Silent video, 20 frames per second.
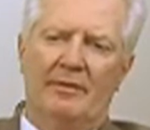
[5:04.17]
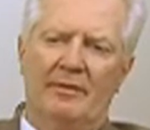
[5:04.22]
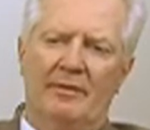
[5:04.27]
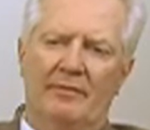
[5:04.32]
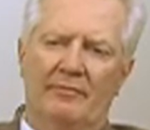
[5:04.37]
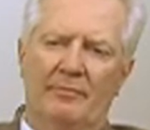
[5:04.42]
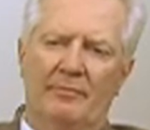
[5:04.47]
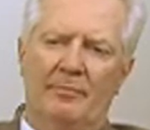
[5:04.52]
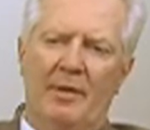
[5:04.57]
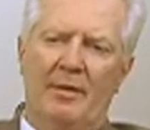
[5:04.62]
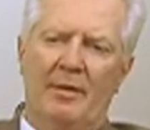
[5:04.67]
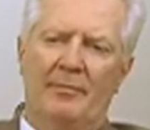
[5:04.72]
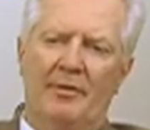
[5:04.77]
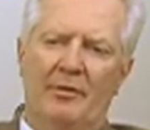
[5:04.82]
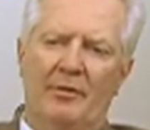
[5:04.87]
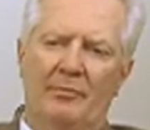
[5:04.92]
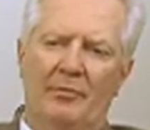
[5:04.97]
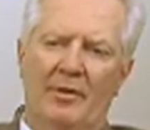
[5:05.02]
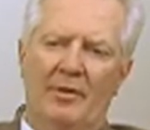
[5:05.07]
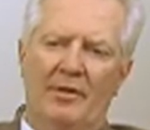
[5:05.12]
of
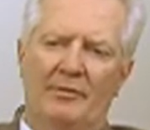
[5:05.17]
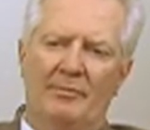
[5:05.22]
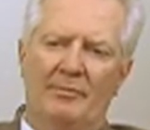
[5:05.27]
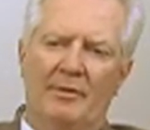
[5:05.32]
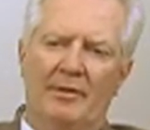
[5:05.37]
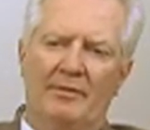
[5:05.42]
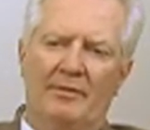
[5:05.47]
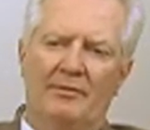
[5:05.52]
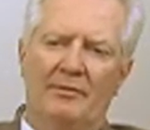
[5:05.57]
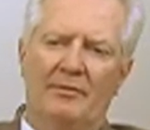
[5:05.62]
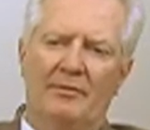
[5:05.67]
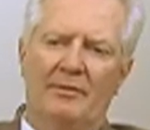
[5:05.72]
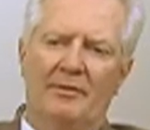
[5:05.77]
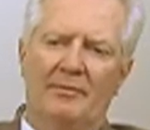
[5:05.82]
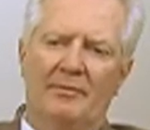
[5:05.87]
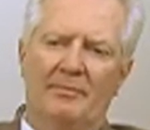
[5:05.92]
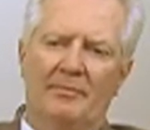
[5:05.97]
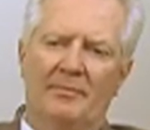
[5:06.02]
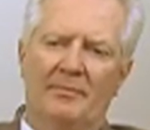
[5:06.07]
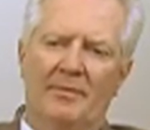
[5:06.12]
Pompano Prospect to
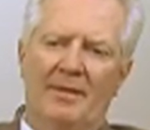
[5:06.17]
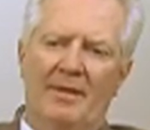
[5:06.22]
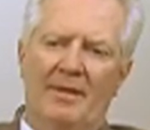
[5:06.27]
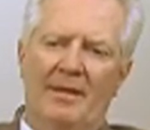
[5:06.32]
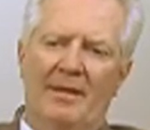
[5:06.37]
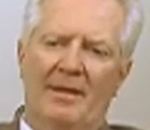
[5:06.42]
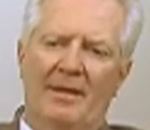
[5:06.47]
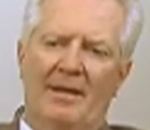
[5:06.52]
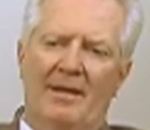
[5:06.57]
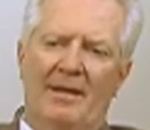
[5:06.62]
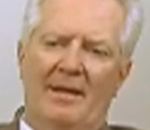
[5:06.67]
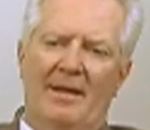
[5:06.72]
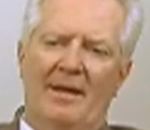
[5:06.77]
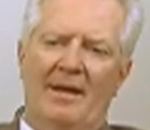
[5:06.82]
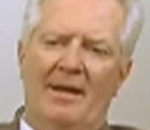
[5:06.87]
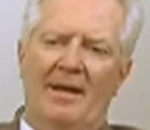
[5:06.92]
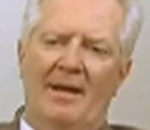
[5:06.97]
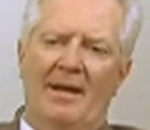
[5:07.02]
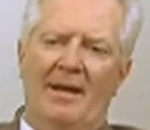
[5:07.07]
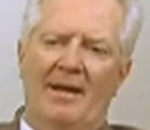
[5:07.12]
them,
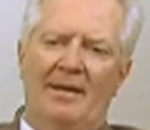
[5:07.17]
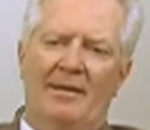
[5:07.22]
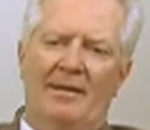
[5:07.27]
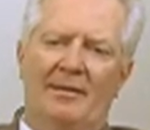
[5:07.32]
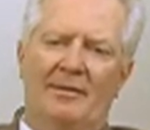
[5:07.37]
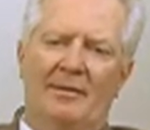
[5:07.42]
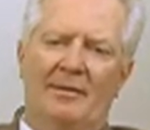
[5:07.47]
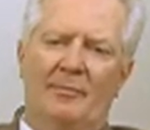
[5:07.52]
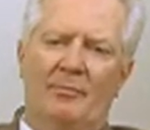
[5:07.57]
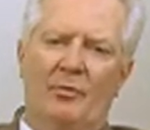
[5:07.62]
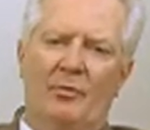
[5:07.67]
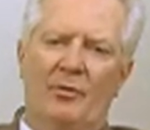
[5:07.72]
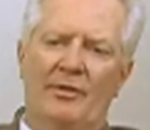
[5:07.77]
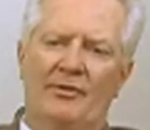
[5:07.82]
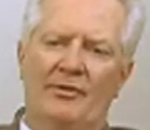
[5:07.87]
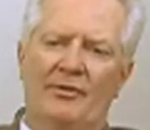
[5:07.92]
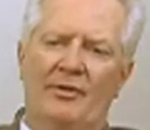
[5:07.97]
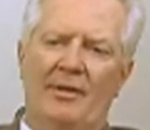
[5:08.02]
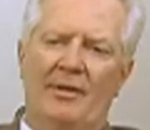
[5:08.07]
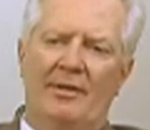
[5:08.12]
I
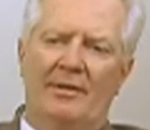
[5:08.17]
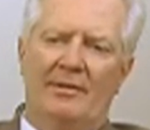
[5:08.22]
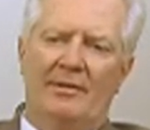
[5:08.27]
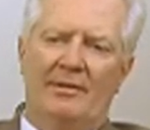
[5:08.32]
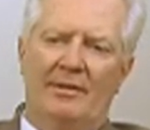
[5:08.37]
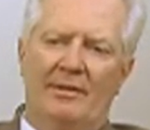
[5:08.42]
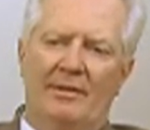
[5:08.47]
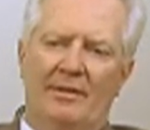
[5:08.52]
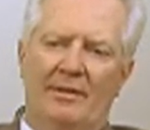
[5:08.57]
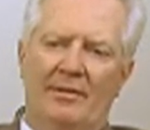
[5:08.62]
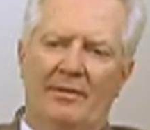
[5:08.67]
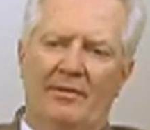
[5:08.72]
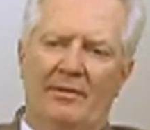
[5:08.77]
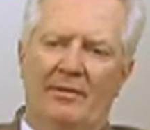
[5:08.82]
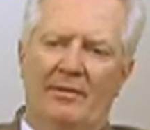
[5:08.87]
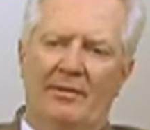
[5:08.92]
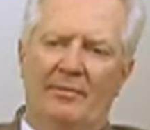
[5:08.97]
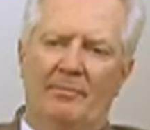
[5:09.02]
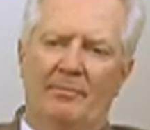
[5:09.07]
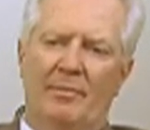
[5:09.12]
appreciated
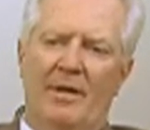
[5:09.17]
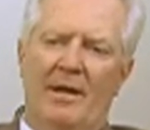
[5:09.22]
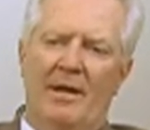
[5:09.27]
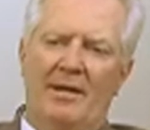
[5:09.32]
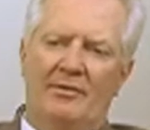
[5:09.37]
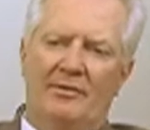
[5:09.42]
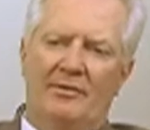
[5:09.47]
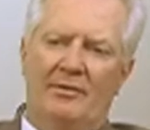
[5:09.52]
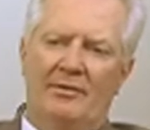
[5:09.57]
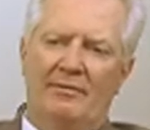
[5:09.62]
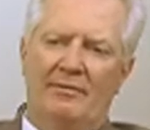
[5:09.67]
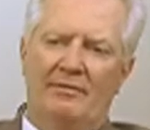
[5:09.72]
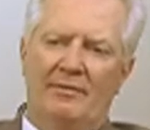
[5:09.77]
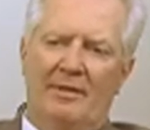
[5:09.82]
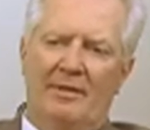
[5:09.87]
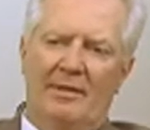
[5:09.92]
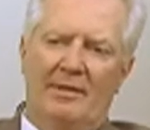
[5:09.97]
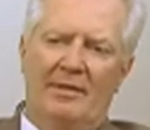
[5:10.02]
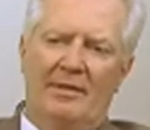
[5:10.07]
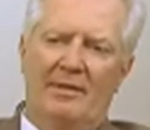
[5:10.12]
their positive,
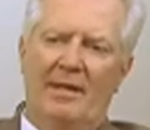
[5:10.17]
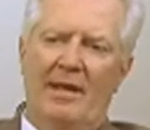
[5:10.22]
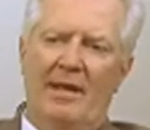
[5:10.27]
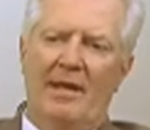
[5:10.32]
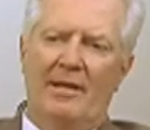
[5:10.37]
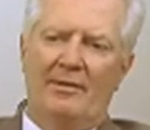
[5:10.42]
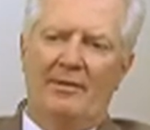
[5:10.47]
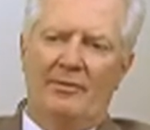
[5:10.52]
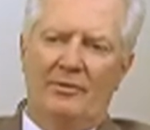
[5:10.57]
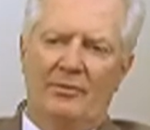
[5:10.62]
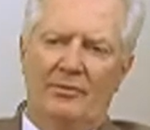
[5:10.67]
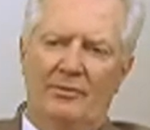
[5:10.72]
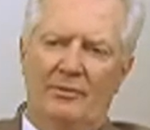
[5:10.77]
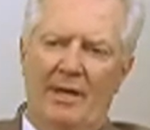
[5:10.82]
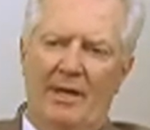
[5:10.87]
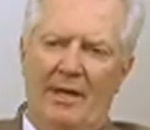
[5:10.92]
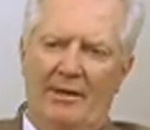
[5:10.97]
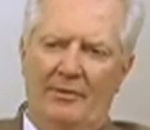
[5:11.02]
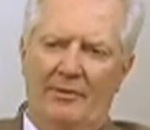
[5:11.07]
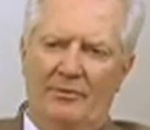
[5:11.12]
can-do
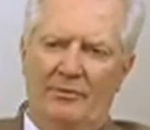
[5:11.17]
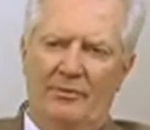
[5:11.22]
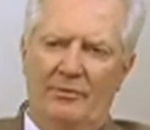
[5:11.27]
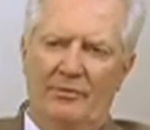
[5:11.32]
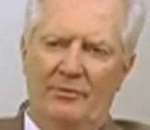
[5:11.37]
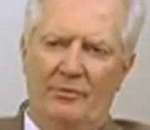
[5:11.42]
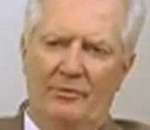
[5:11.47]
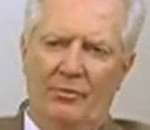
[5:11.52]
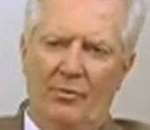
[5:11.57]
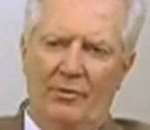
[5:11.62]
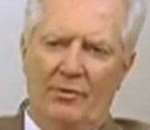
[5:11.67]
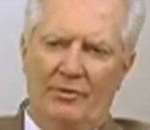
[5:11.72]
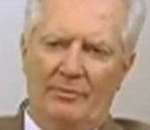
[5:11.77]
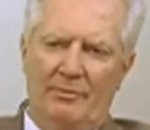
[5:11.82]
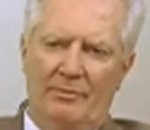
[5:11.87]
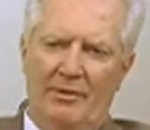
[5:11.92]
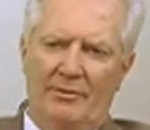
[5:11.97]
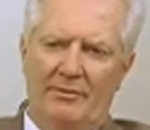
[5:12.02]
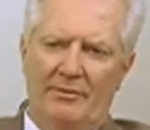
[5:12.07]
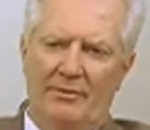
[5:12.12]
attitude towards
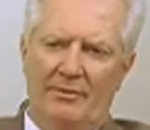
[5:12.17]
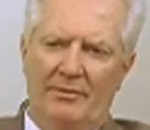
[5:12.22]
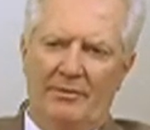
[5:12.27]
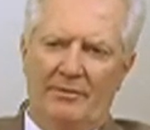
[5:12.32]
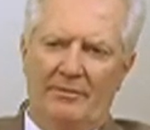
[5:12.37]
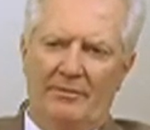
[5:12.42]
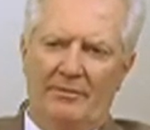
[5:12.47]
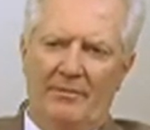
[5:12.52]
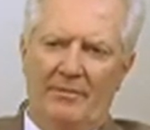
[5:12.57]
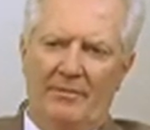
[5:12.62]
business.